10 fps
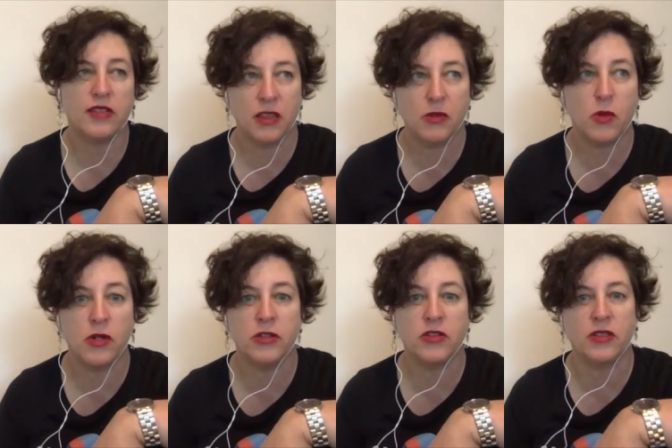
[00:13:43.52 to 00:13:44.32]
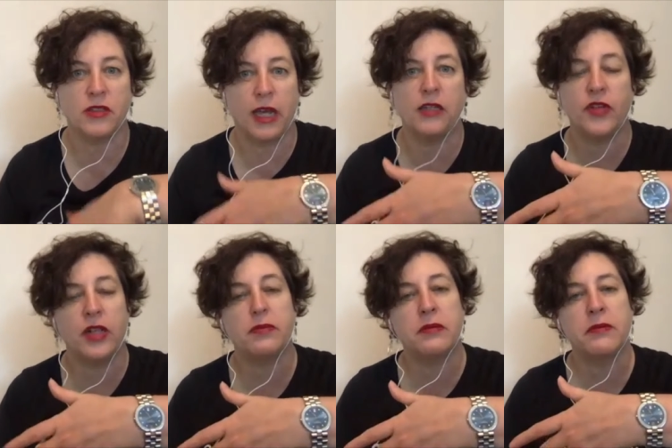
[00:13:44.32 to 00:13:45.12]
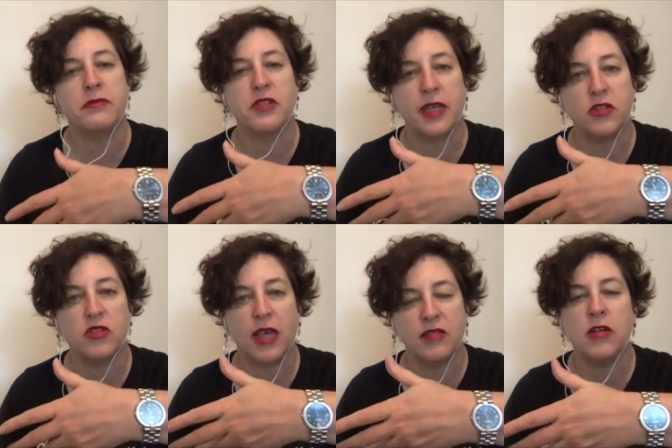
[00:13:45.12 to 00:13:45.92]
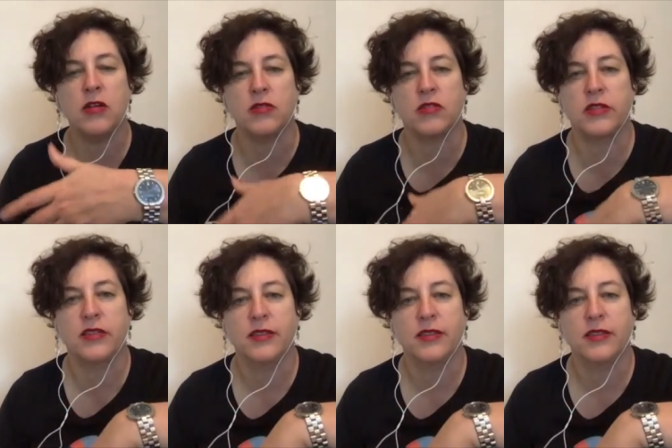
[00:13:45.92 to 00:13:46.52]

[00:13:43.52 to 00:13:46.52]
testing the waters and developing themselves as an artist.